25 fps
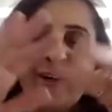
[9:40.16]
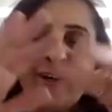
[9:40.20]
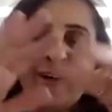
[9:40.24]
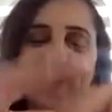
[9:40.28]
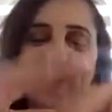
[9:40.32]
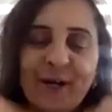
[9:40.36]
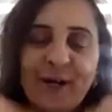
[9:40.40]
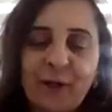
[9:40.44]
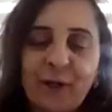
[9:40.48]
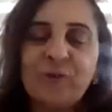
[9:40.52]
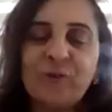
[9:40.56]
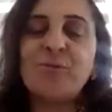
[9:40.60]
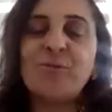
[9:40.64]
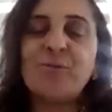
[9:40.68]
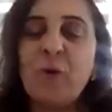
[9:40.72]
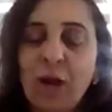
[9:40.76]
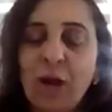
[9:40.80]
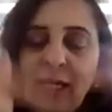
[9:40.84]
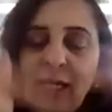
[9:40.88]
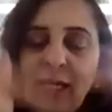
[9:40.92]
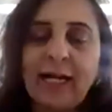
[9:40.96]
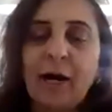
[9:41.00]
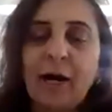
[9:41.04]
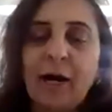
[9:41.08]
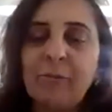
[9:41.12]
a
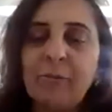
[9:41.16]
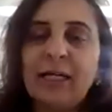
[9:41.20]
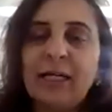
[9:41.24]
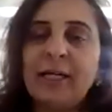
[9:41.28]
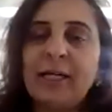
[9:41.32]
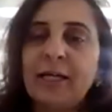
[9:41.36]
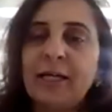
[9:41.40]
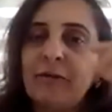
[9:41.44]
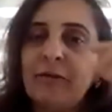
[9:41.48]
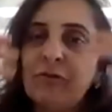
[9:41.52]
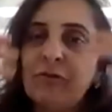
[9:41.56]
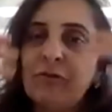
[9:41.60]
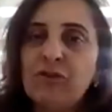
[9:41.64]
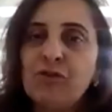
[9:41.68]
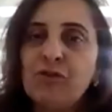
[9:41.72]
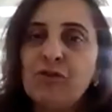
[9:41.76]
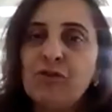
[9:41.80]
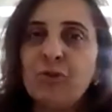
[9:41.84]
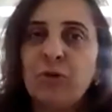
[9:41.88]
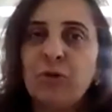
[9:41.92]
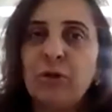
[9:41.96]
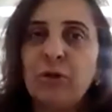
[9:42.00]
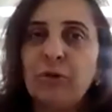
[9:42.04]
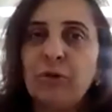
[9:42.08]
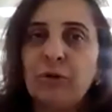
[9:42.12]
small committee which
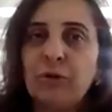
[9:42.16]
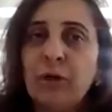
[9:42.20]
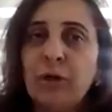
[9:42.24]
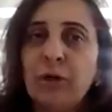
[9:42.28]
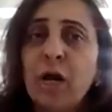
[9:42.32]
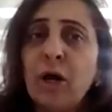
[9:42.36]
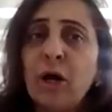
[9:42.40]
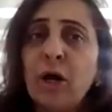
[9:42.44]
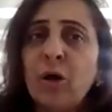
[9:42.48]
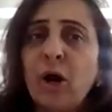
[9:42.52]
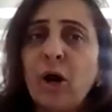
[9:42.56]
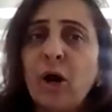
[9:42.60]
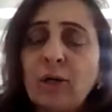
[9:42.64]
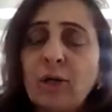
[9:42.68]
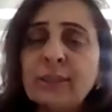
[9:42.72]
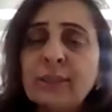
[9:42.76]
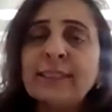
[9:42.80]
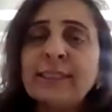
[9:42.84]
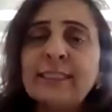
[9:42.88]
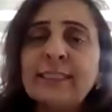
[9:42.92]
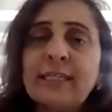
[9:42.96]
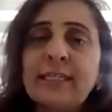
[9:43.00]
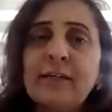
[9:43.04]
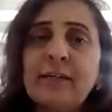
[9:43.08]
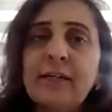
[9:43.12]
would
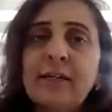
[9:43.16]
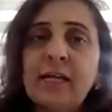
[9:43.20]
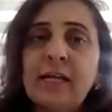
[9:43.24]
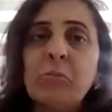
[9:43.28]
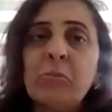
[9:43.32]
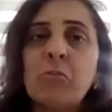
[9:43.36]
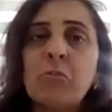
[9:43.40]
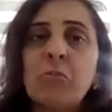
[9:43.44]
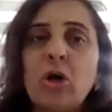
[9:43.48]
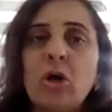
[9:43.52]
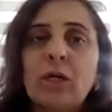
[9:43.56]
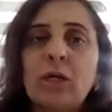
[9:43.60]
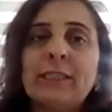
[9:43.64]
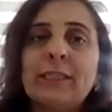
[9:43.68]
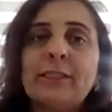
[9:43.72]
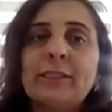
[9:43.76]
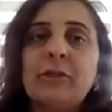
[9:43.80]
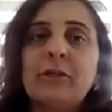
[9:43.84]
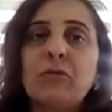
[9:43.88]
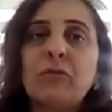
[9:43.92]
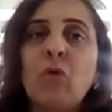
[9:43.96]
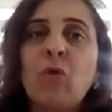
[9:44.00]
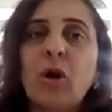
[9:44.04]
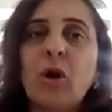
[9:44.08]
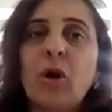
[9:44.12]
constantly
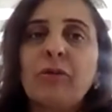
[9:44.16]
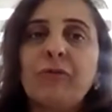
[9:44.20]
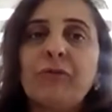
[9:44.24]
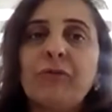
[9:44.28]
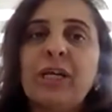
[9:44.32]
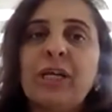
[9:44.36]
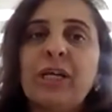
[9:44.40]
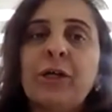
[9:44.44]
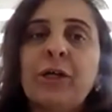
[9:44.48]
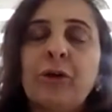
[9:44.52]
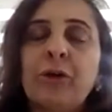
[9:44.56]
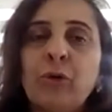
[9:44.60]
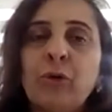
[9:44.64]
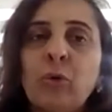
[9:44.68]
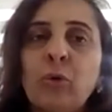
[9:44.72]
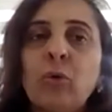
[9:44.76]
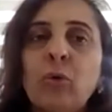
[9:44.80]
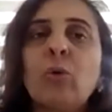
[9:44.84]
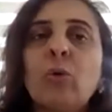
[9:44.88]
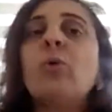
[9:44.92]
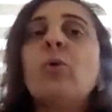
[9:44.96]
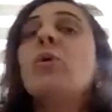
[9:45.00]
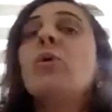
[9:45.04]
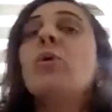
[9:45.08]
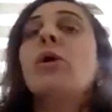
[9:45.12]
monitor what we
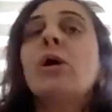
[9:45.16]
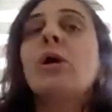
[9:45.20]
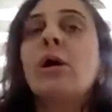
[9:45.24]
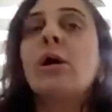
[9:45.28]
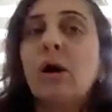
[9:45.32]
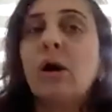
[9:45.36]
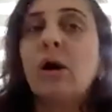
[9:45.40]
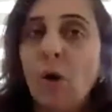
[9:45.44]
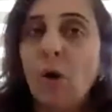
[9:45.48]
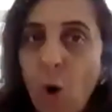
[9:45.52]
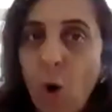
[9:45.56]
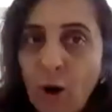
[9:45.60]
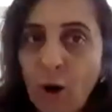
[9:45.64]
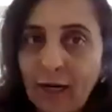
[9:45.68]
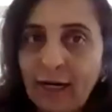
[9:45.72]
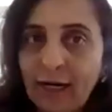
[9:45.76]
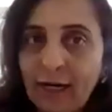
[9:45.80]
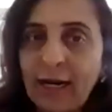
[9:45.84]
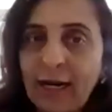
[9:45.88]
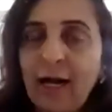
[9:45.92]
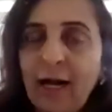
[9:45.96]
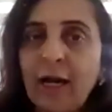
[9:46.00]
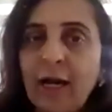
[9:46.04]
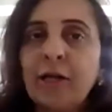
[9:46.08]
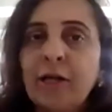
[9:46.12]
do
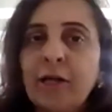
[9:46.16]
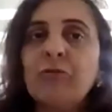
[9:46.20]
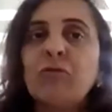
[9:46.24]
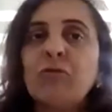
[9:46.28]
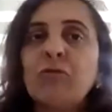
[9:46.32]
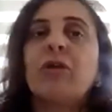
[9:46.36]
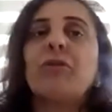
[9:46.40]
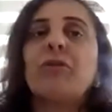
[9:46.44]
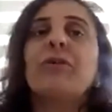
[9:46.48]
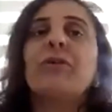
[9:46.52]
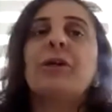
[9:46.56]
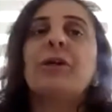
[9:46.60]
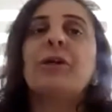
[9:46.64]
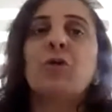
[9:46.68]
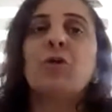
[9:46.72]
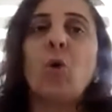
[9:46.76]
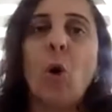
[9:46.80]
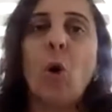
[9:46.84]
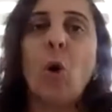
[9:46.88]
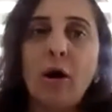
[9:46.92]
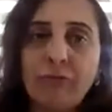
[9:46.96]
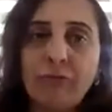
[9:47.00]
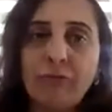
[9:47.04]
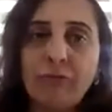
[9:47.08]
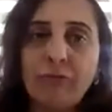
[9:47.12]
online, what we do
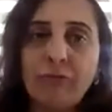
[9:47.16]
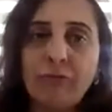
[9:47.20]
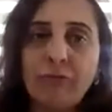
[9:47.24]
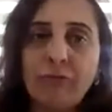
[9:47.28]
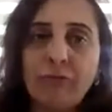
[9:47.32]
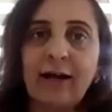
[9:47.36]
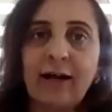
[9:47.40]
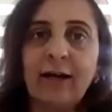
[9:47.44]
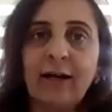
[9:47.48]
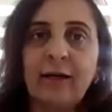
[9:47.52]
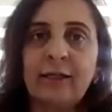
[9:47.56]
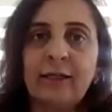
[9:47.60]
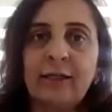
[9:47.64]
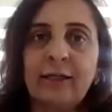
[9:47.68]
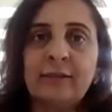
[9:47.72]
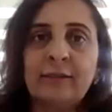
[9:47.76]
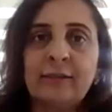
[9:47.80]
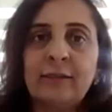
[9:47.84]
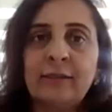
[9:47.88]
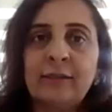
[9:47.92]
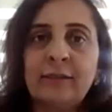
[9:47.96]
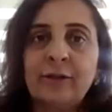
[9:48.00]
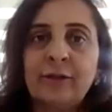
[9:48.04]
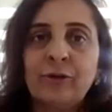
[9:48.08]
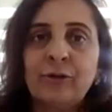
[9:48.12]
offline,
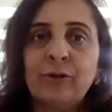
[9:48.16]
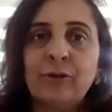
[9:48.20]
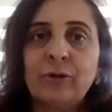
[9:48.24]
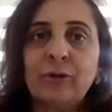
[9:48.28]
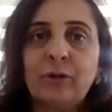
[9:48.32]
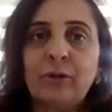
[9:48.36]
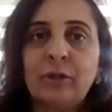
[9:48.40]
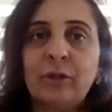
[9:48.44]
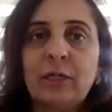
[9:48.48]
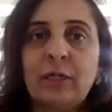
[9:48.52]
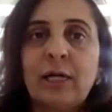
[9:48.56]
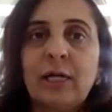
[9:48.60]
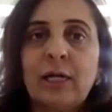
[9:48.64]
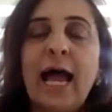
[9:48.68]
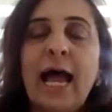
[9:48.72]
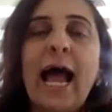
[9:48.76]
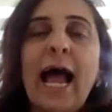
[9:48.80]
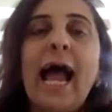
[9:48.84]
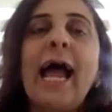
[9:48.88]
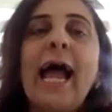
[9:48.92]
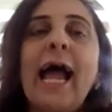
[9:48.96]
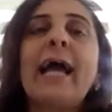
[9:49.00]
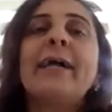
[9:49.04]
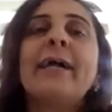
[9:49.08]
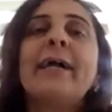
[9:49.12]
you know,
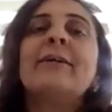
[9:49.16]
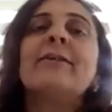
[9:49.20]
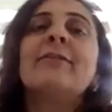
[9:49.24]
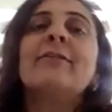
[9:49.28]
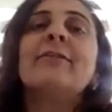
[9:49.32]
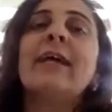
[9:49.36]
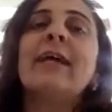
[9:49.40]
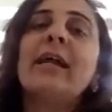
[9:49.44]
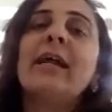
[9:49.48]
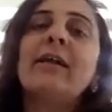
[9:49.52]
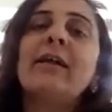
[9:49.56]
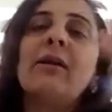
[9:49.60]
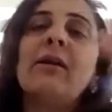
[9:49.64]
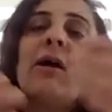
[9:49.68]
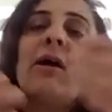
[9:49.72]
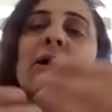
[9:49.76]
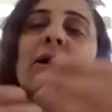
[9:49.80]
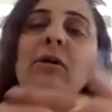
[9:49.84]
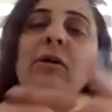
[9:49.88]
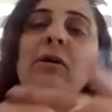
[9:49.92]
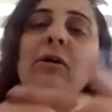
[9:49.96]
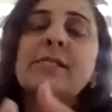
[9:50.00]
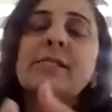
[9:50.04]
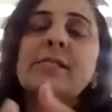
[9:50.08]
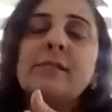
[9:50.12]
and then
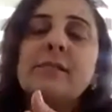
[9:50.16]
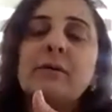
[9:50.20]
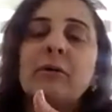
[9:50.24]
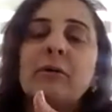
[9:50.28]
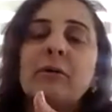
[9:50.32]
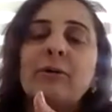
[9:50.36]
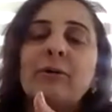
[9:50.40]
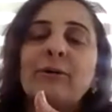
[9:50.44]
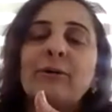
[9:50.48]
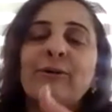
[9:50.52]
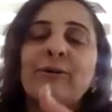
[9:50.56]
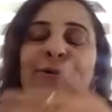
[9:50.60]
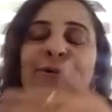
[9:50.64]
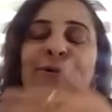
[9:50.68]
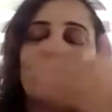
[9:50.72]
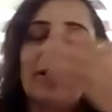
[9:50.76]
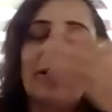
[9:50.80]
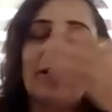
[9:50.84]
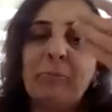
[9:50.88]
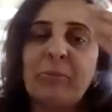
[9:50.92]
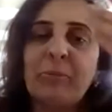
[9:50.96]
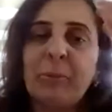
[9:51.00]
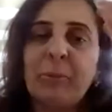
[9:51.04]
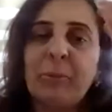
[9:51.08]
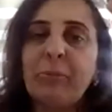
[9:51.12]

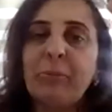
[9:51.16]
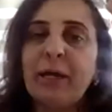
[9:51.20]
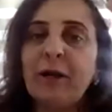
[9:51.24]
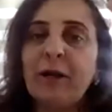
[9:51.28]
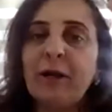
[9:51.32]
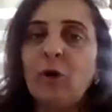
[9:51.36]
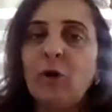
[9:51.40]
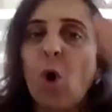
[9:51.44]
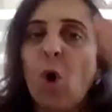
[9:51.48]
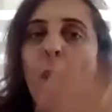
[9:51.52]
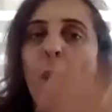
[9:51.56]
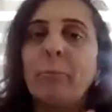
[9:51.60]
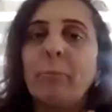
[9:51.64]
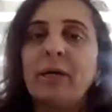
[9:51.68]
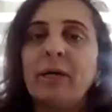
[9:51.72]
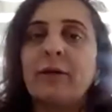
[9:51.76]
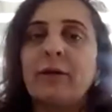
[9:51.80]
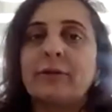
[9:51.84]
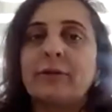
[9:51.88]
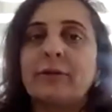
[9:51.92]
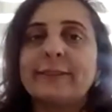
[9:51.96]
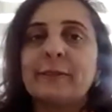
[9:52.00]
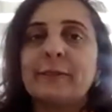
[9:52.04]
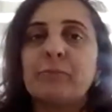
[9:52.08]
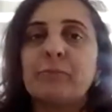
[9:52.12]
they prepare a common
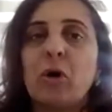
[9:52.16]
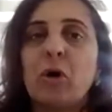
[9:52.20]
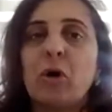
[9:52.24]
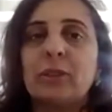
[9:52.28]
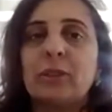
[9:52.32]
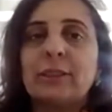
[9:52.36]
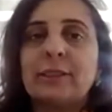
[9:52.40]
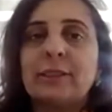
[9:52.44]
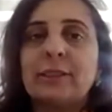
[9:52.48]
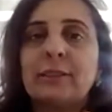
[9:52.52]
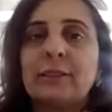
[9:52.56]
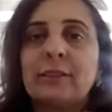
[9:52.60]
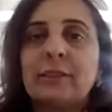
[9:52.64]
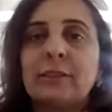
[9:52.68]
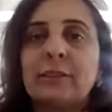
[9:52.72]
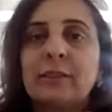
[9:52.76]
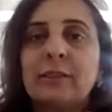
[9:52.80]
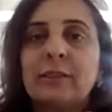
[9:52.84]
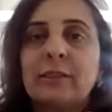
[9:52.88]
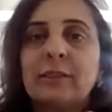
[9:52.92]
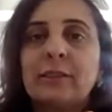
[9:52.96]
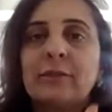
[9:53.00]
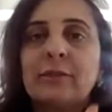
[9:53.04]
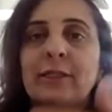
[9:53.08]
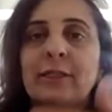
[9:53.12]
response,
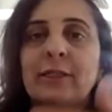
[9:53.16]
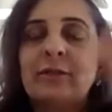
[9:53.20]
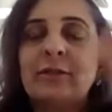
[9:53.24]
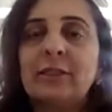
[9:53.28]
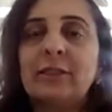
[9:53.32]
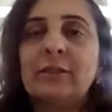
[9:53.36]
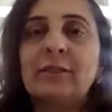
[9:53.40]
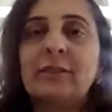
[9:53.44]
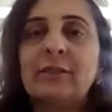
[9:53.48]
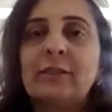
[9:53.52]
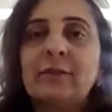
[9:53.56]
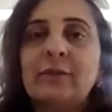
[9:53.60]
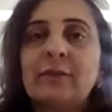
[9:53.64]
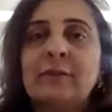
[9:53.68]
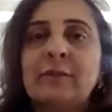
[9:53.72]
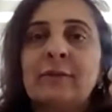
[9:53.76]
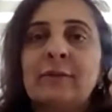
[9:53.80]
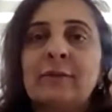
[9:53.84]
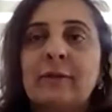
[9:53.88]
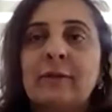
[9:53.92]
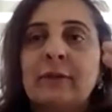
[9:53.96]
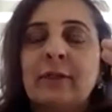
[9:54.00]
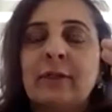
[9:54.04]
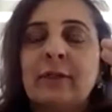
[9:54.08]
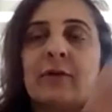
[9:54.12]
that this is
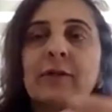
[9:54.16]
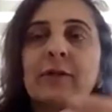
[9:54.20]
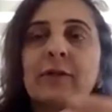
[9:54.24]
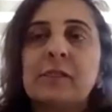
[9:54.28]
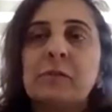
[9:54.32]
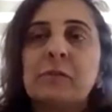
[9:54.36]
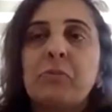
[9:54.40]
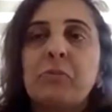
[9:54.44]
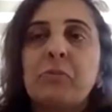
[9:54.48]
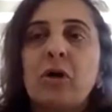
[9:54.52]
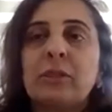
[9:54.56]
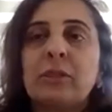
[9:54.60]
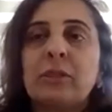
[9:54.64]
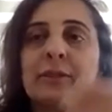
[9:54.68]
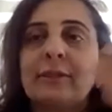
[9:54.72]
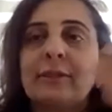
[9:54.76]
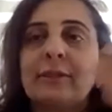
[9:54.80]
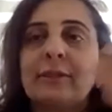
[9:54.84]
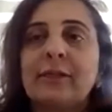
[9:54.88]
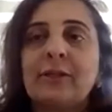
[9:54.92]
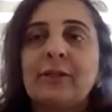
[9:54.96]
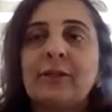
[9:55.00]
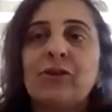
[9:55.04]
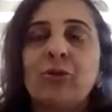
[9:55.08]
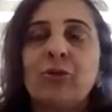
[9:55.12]
the response
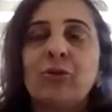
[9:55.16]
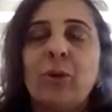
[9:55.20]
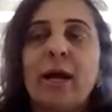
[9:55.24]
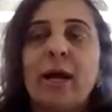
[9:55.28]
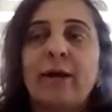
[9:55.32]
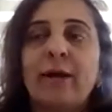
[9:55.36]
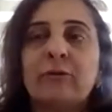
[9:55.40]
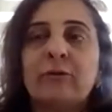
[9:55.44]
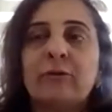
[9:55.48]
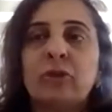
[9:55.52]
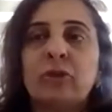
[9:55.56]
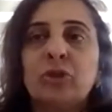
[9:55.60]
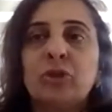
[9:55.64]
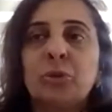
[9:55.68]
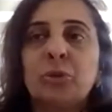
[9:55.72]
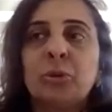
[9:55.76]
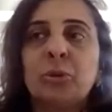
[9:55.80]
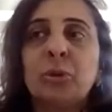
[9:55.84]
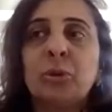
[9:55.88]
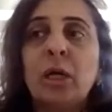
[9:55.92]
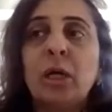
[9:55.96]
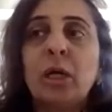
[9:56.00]
that you have to